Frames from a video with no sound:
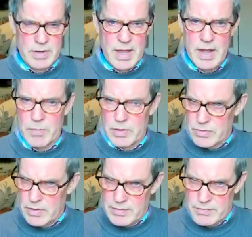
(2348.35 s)
And I'm
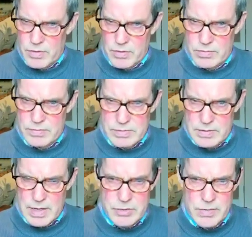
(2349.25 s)
wondering if you
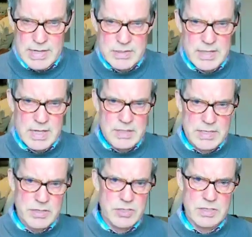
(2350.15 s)
address that
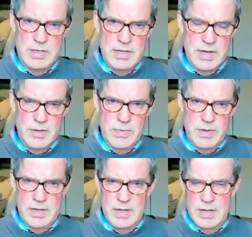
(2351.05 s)
tension in any way.